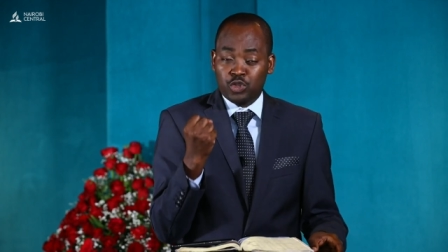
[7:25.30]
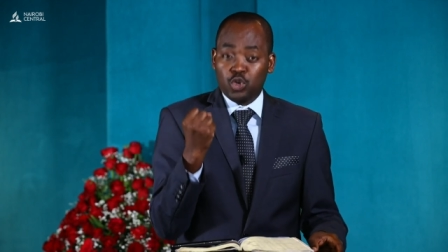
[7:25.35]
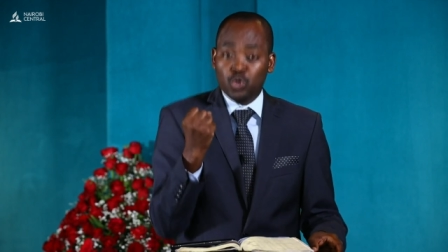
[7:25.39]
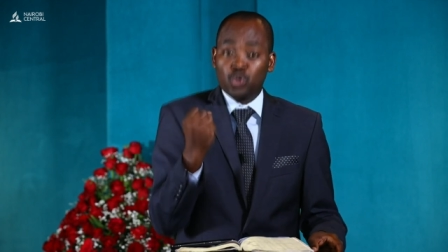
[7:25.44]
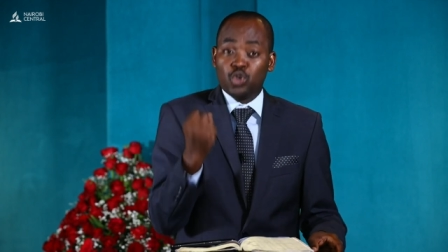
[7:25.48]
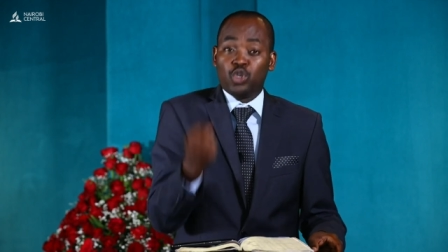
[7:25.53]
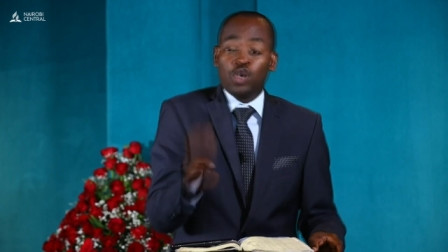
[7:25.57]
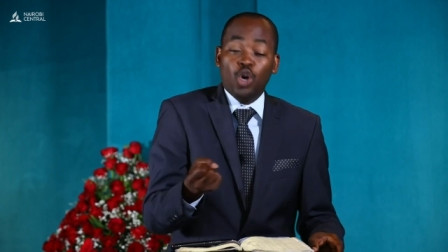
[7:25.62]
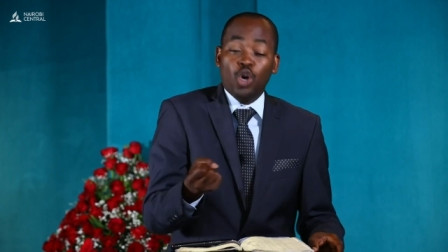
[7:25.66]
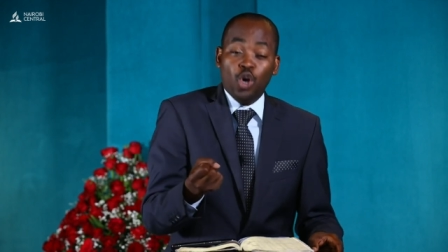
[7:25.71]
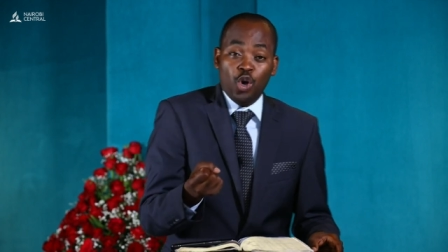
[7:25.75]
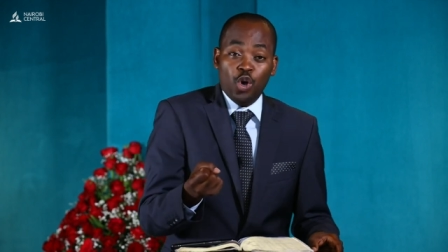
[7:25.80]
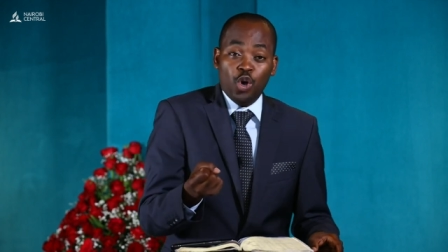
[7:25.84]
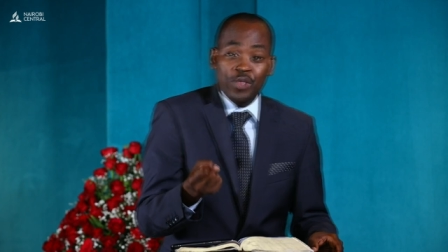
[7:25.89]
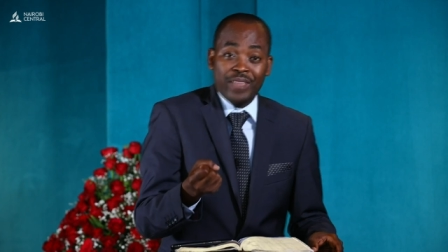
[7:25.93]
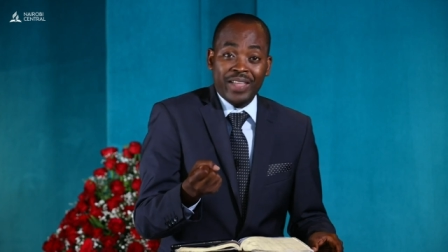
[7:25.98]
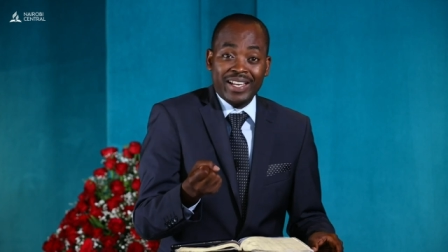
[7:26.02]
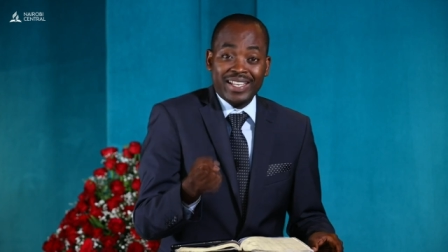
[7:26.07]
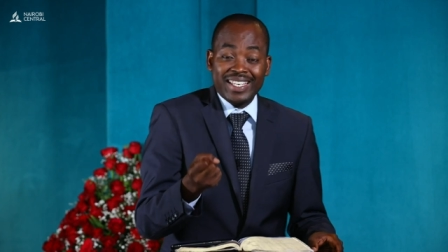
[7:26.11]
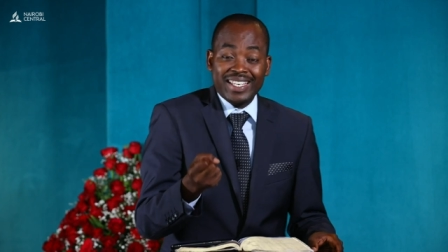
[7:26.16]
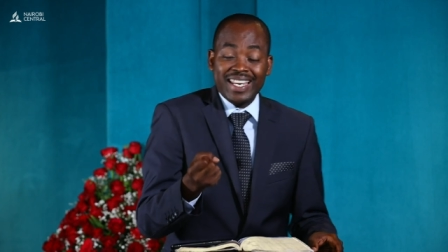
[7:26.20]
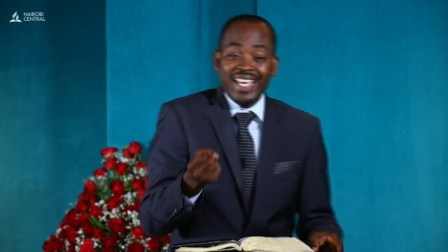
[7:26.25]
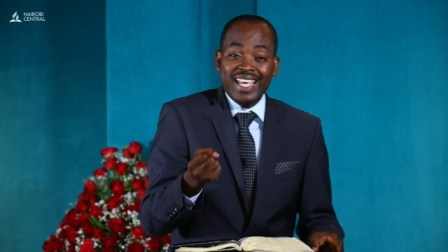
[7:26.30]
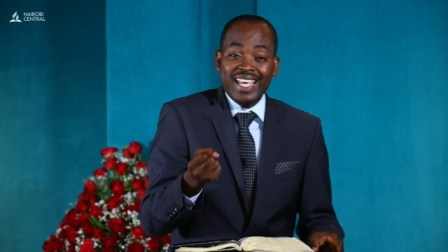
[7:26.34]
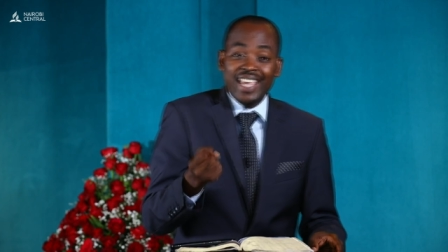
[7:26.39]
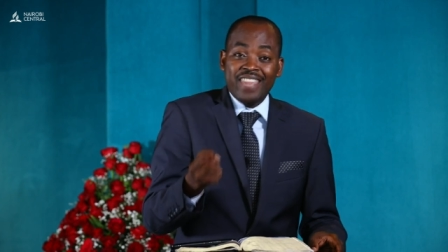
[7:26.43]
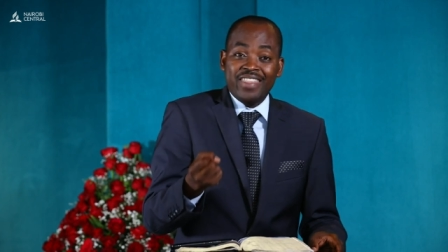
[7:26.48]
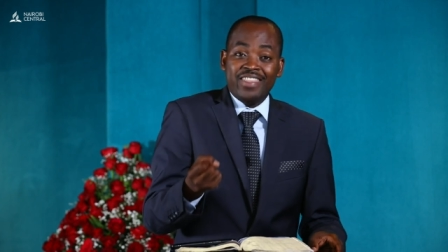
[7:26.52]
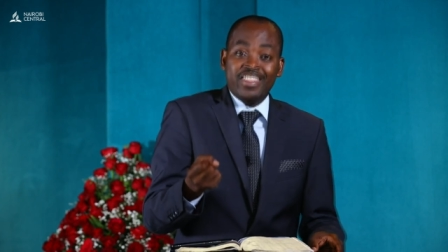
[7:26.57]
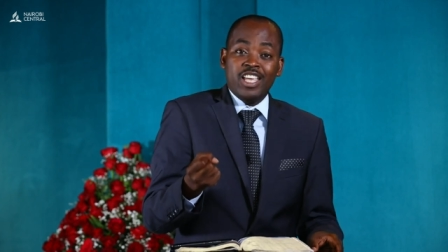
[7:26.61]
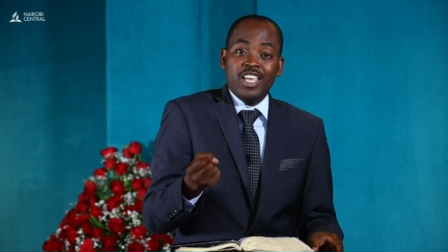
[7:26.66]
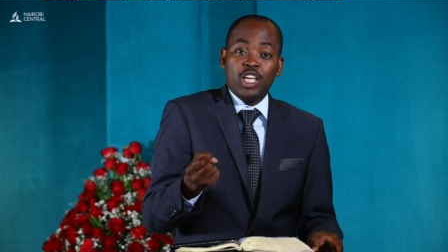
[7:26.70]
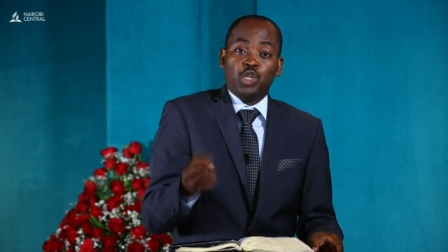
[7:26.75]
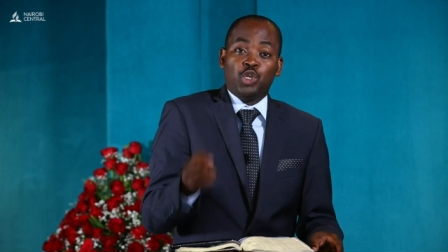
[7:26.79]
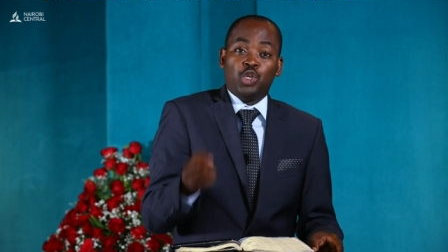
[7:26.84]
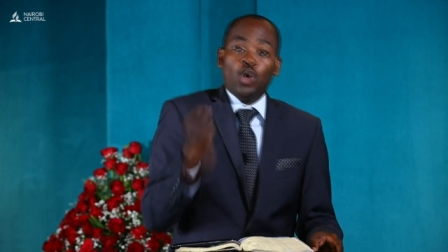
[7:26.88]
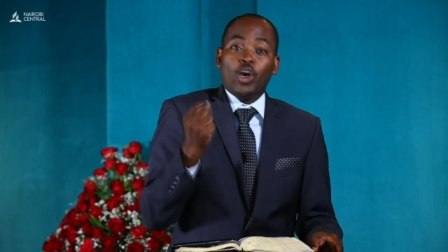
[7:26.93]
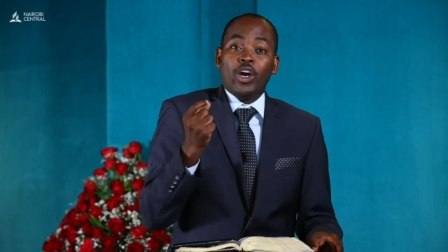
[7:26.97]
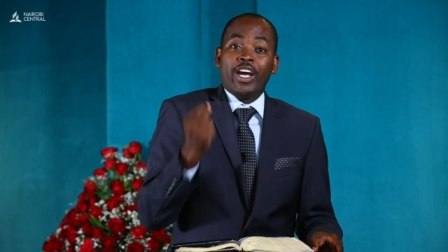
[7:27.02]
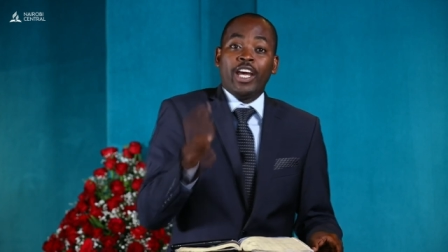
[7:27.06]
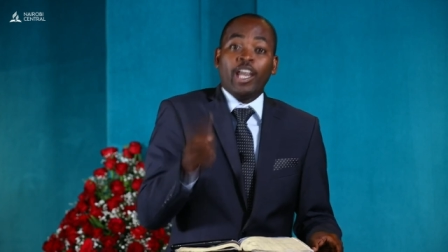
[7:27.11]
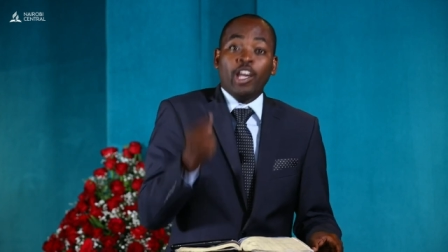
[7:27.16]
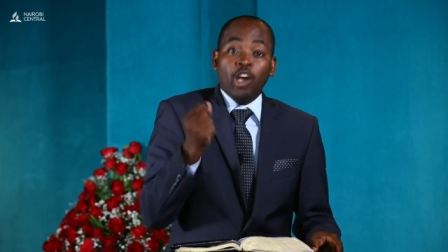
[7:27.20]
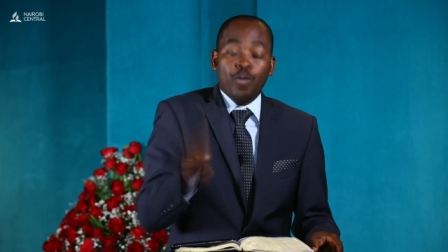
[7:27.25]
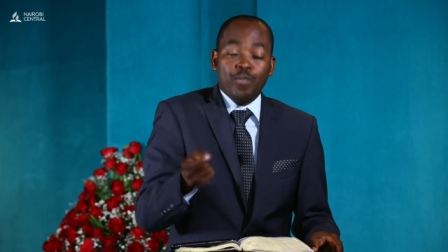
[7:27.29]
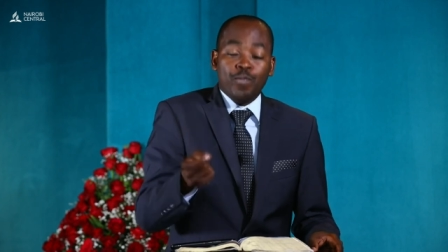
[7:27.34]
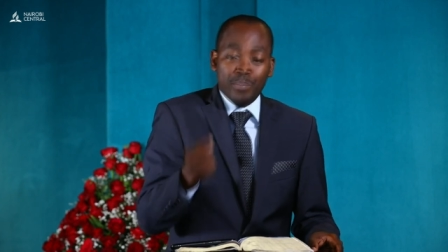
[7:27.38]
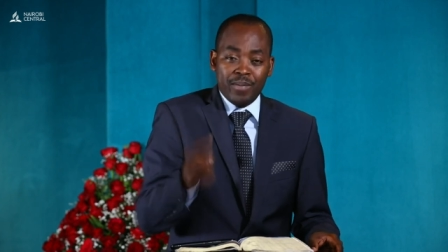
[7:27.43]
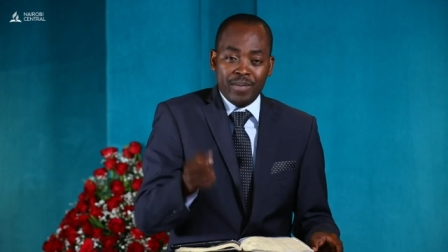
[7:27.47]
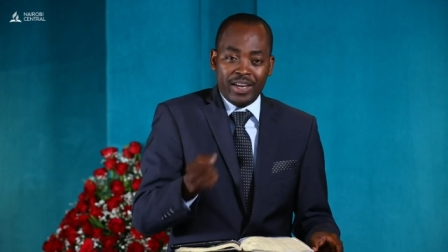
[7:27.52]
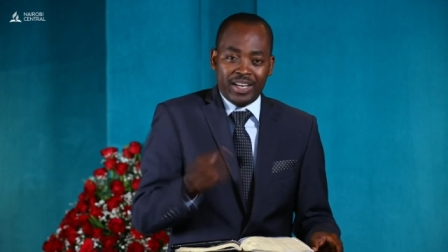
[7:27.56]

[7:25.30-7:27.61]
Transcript: to go that your helper